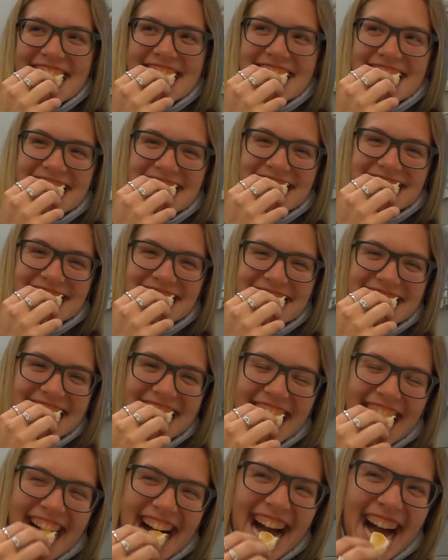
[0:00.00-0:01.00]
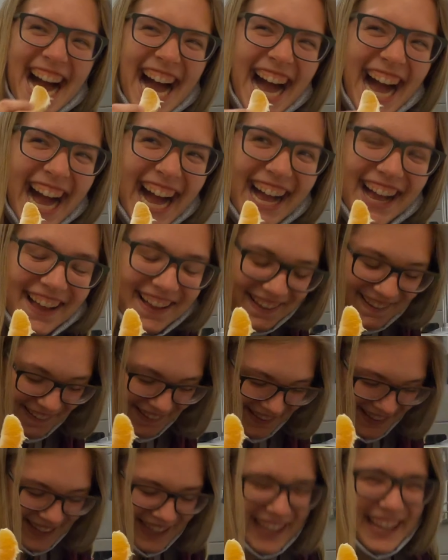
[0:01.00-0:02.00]
It's sweet.
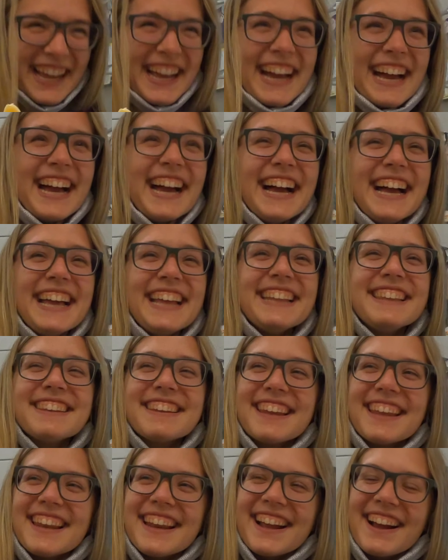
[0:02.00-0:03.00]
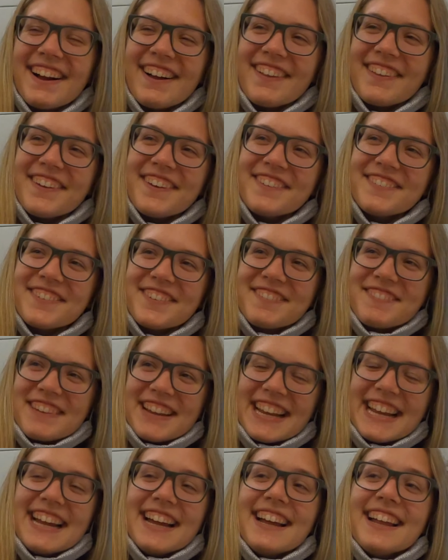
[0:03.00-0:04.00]
Awesome. It's getting all over me.